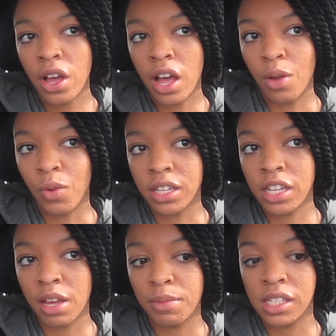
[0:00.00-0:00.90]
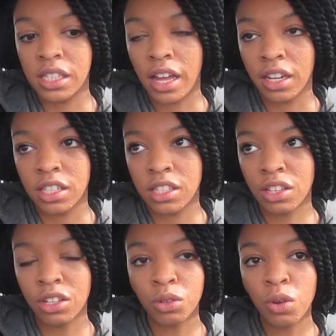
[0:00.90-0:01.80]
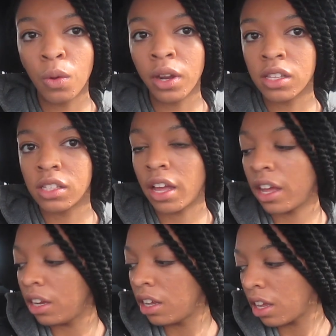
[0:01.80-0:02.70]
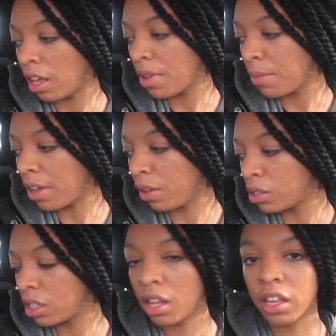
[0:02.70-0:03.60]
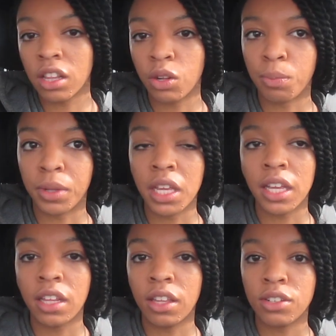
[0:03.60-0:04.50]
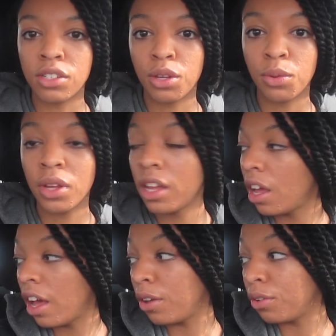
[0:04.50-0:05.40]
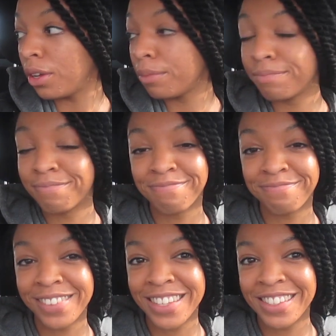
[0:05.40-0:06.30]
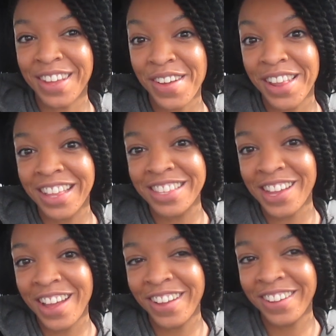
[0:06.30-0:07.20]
while I take him inside, because it's a little cold outside, and maybe I'll see like a little blanket in there too. I don't know. So let's go.